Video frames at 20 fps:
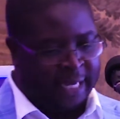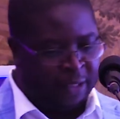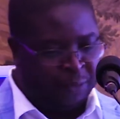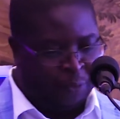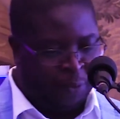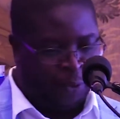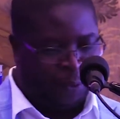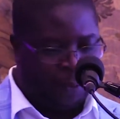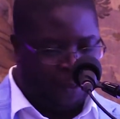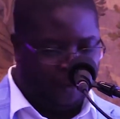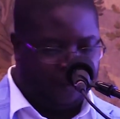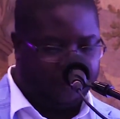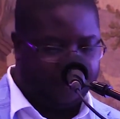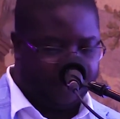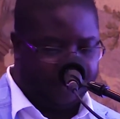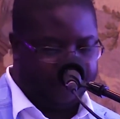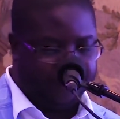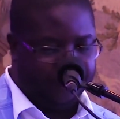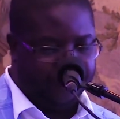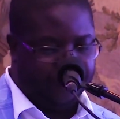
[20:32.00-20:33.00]
that we
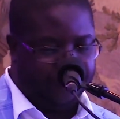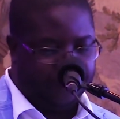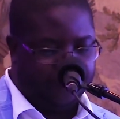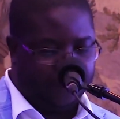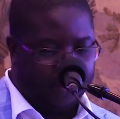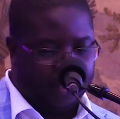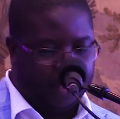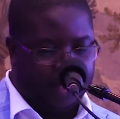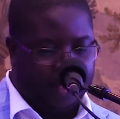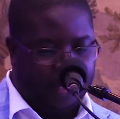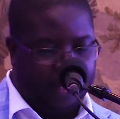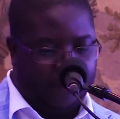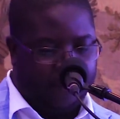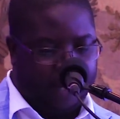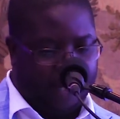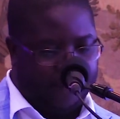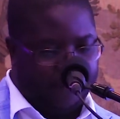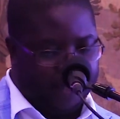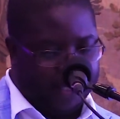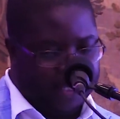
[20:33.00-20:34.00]
offer.
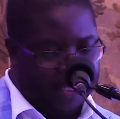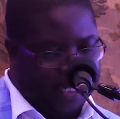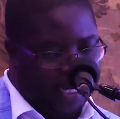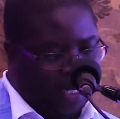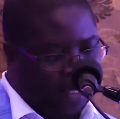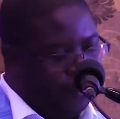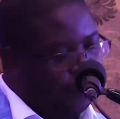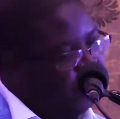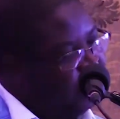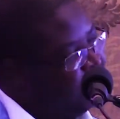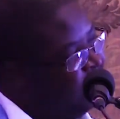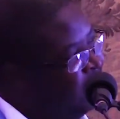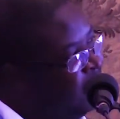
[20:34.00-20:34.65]
But basically with